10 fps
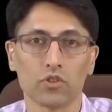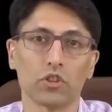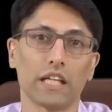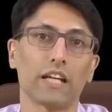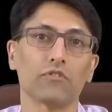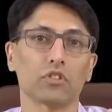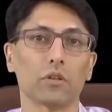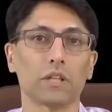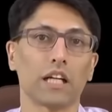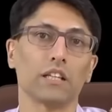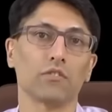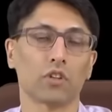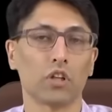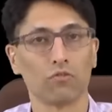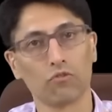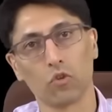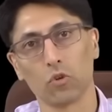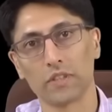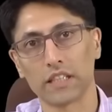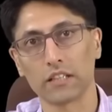should have some kind of
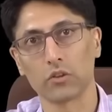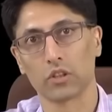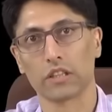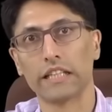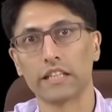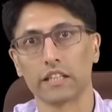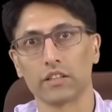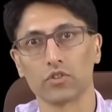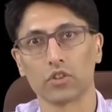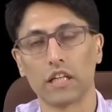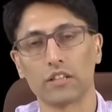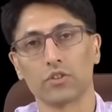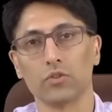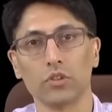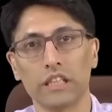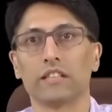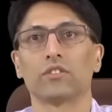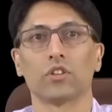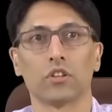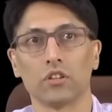conformity or linkage to the
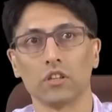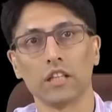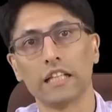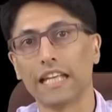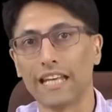eternal,